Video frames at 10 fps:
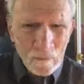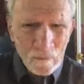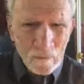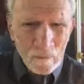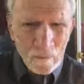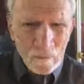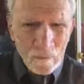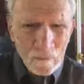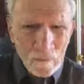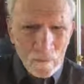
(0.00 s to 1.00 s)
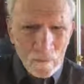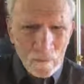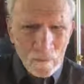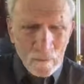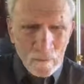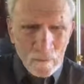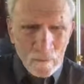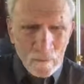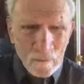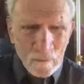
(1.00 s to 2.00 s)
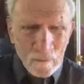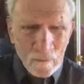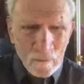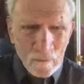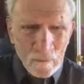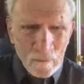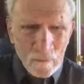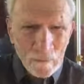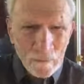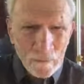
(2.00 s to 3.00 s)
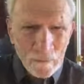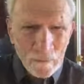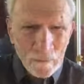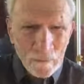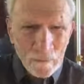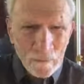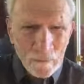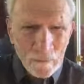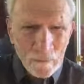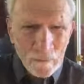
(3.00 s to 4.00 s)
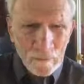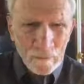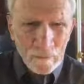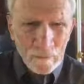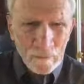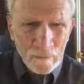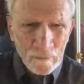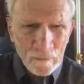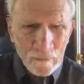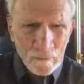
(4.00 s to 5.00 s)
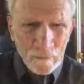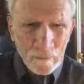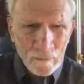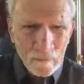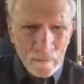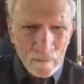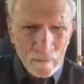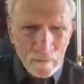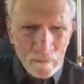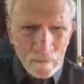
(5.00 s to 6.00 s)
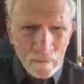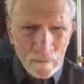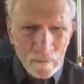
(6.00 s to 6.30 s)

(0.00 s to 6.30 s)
[no speech]